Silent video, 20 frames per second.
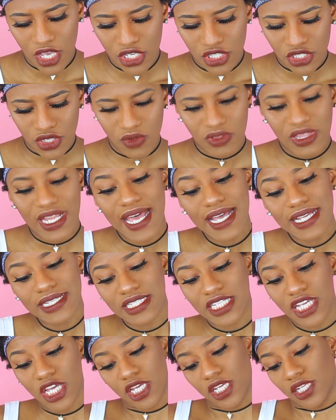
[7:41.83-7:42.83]
So
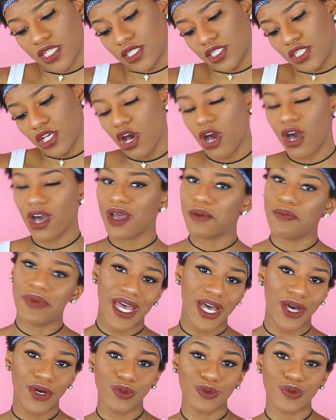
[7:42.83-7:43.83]
let's talk
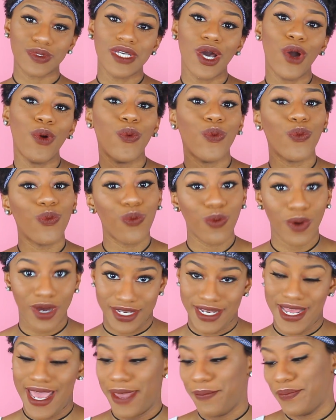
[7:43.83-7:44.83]
about
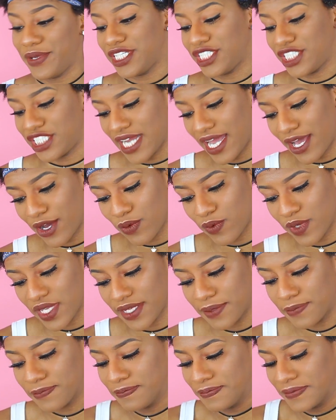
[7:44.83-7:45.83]
what happened, shall
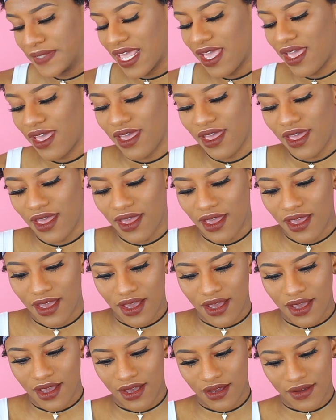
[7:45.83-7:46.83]
we?
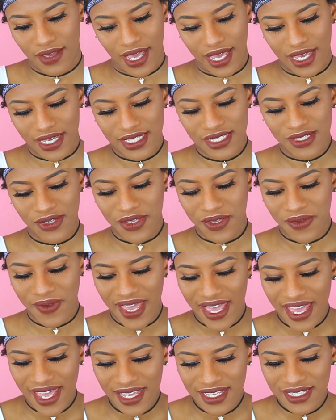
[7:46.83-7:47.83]
Okay, so you
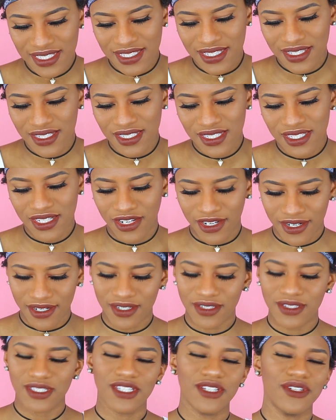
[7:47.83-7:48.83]
asked this
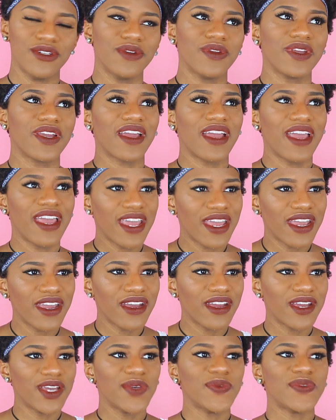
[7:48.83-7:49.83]
girl to do your
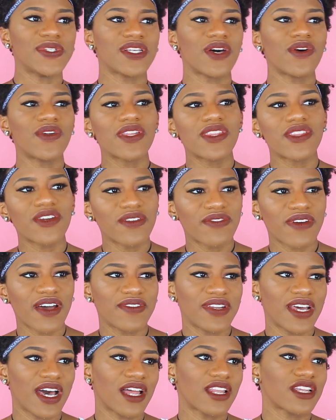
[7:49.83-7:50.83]
hair. It was only
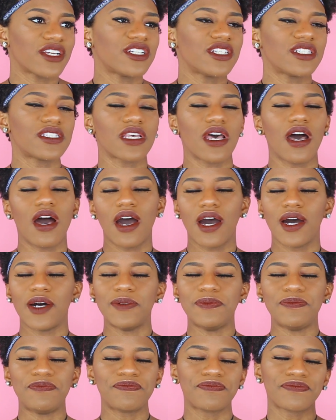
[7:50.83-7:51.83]

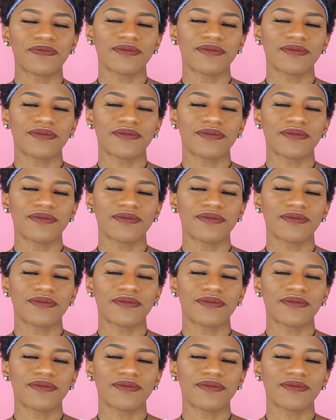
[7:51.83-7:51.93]
$35.